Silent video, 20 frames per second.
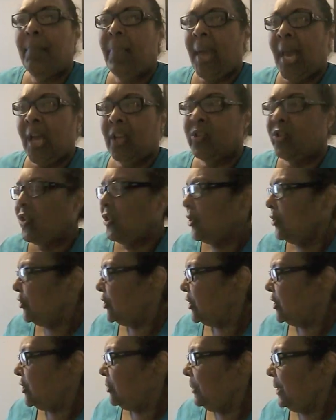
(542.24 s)
bachelor
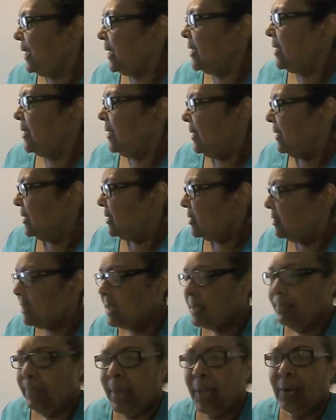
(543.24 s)
suite. So
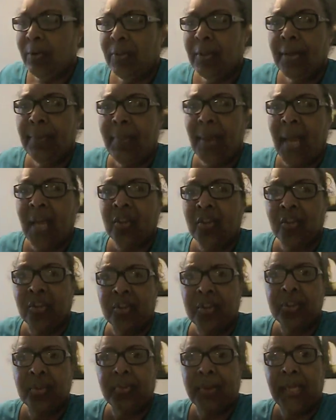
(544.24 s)
it's bigger than a
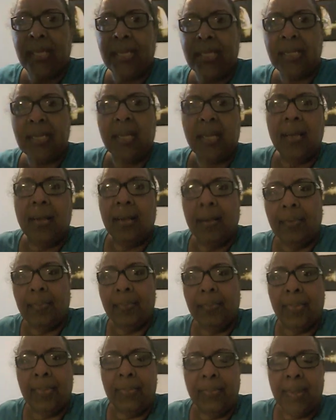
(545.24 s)
bachelor suite
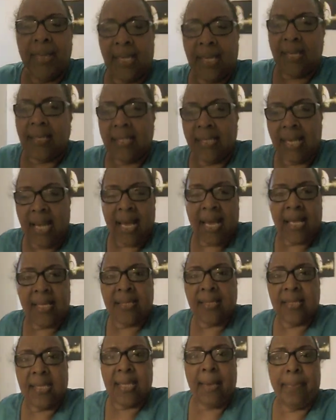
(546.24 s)
because it
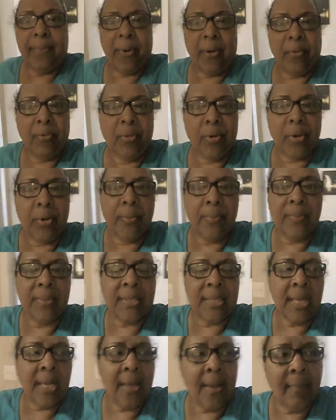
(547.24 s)
has separate
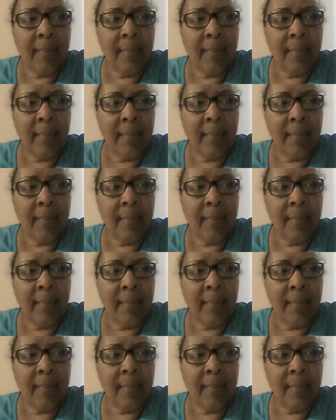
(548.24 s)
rooms.